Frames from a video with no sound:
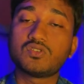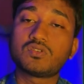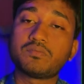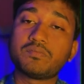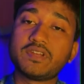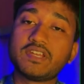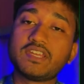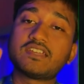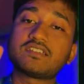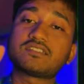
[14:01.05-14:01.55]

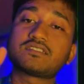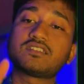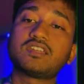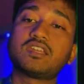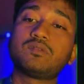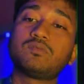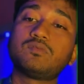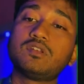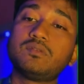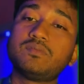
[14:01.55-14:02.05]

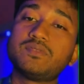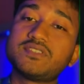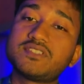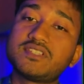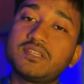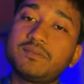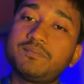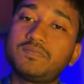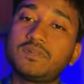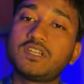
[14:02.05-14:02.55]
mediastinum will be
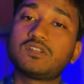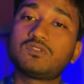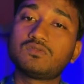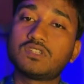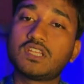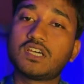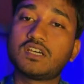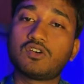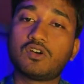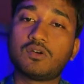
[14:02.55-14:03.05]
shifted to
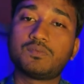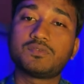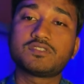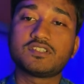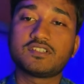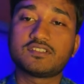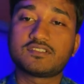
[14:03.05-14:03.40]
the opposite